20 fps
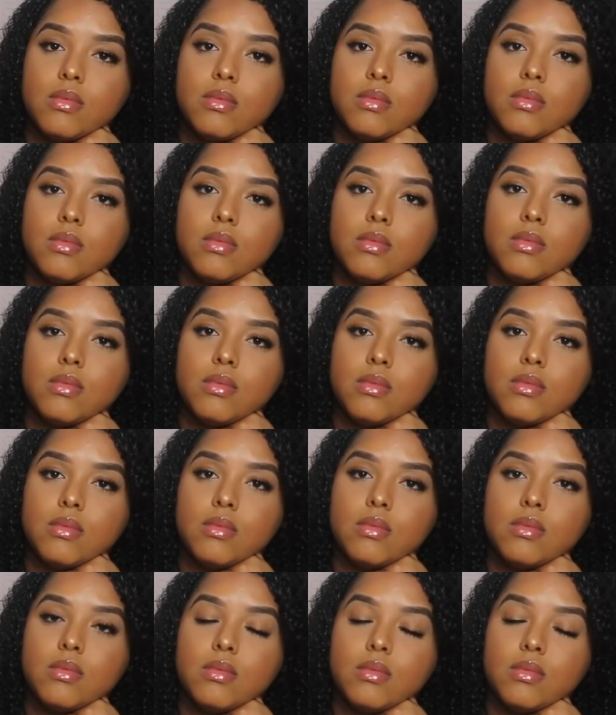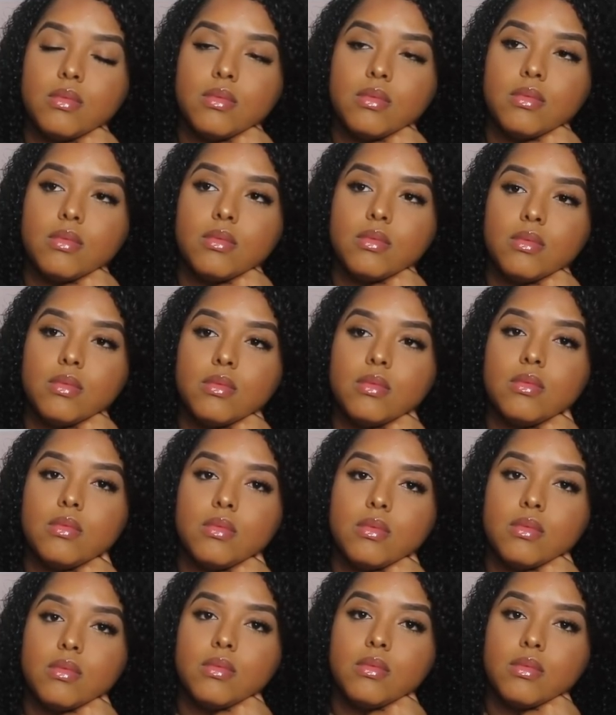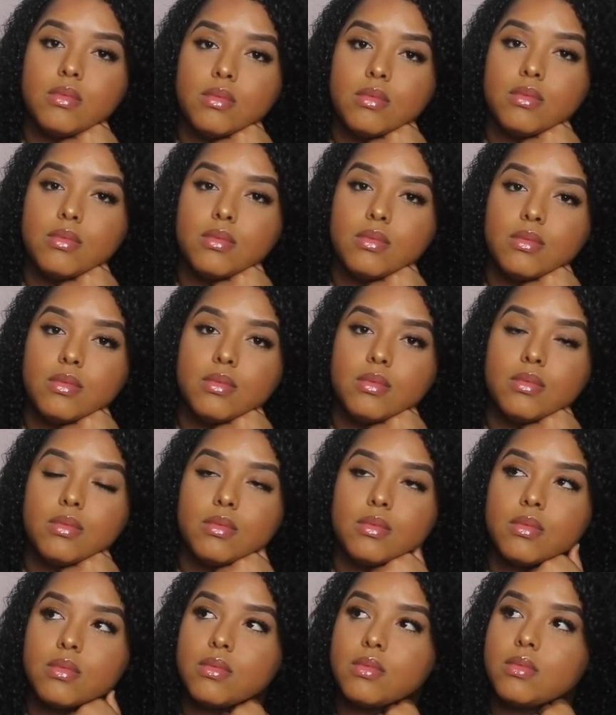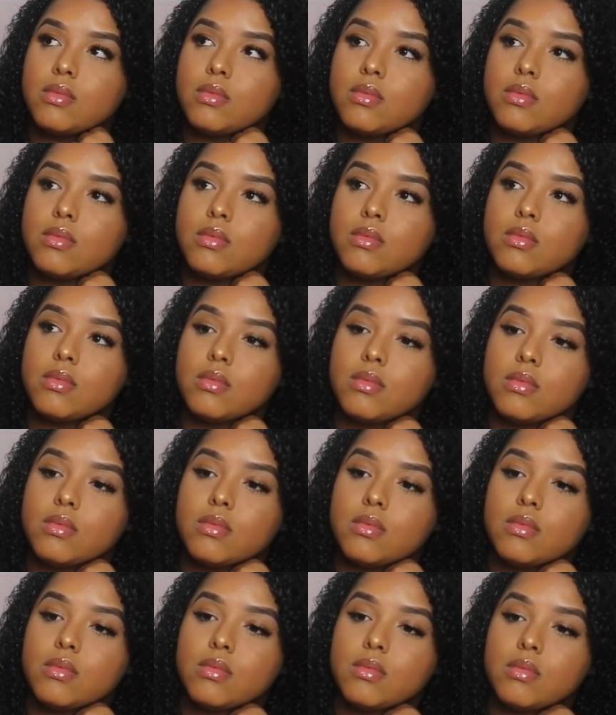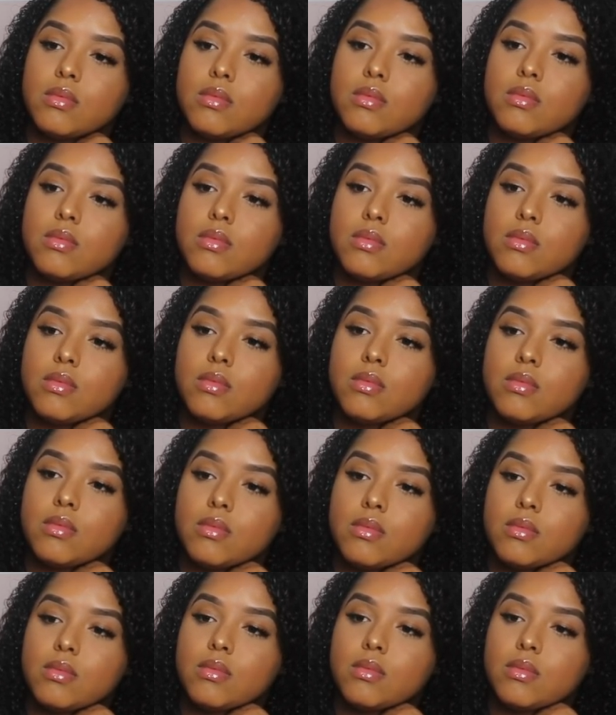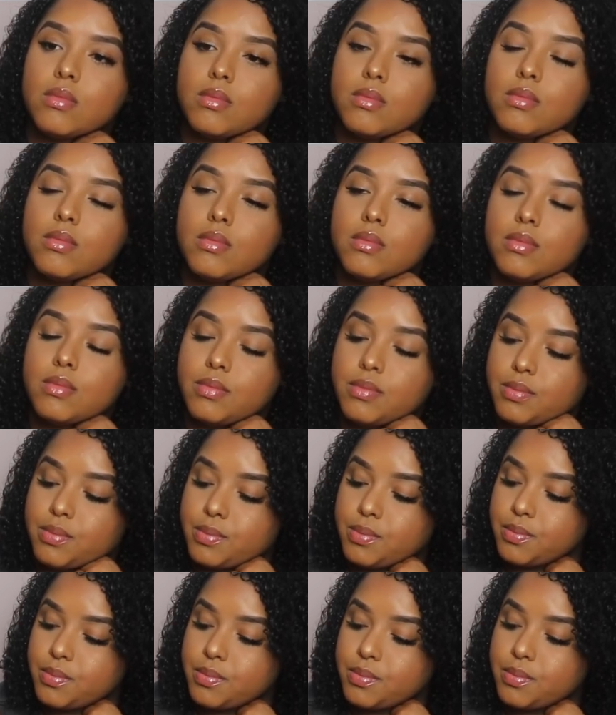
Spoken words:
(silent)